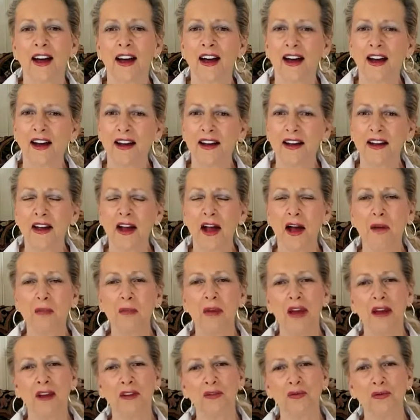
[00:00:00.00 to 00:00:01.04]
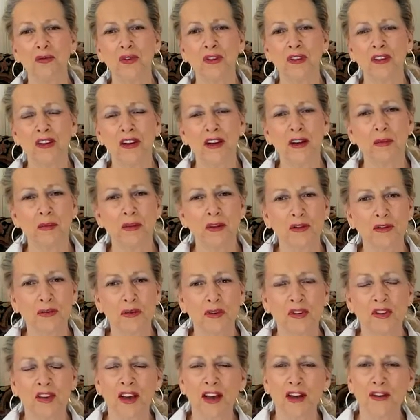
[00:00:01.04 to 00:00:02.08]
Hi, I'm Astrid Clements
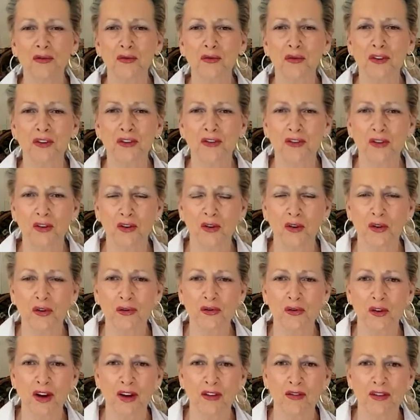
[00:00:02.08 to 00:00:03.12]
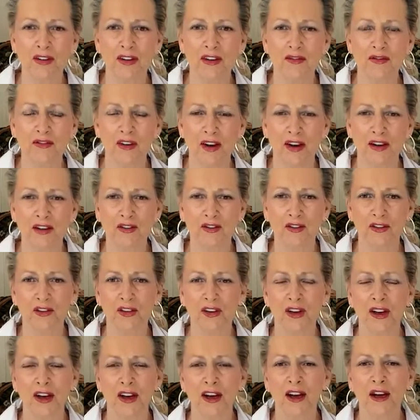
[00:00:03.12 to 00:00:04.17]
with Astrid Solo Travel Advisor.
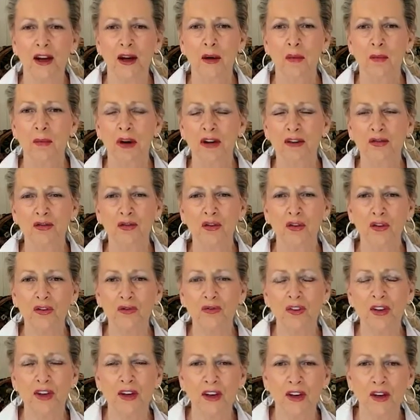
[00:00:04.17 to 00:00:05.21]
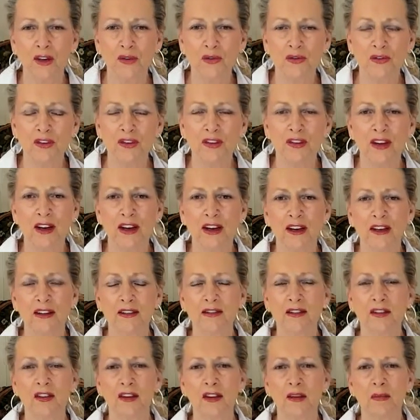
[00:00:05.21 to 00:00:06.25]
My short video today is
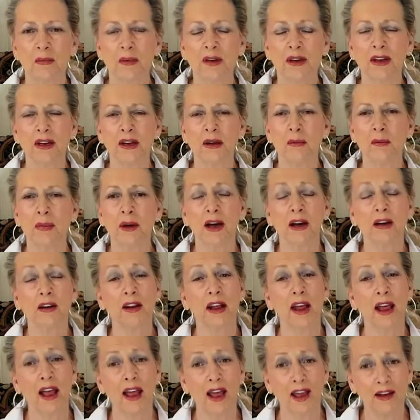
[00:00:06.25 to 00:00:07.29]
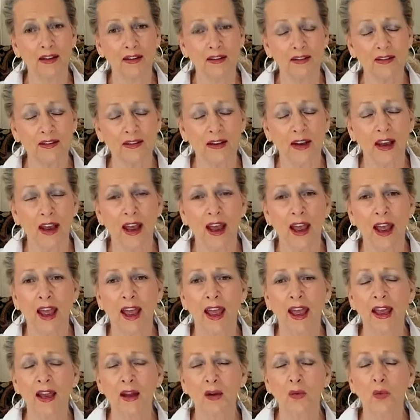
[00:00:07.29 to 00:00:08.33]
going to be about hats
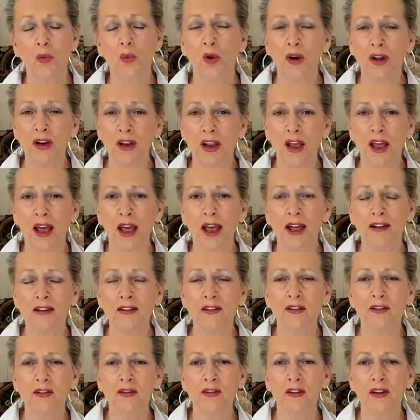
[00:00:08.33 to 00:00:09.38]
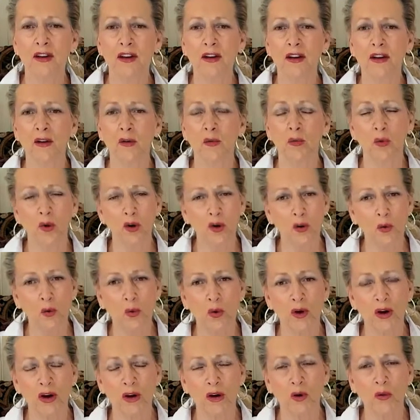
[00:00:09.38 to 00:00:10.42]
and what hats work
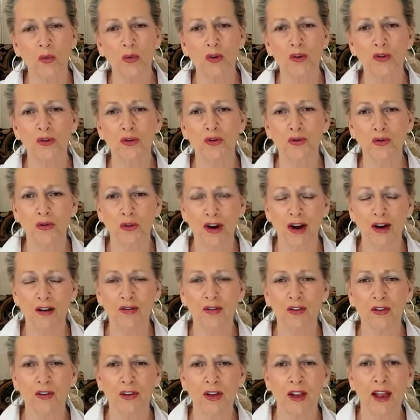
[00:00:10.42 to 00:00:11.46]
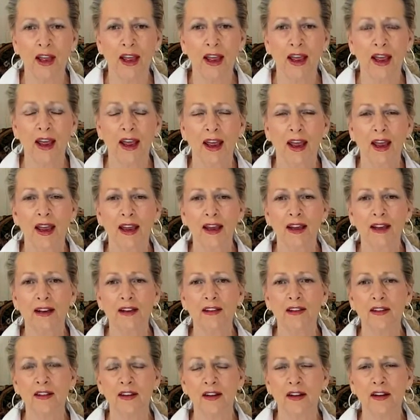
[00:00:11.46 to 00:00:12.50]
well when you travel
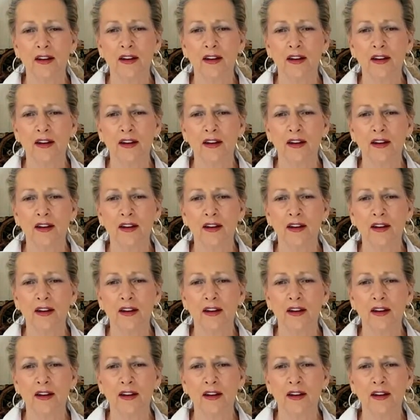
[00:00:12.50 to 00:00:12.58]
and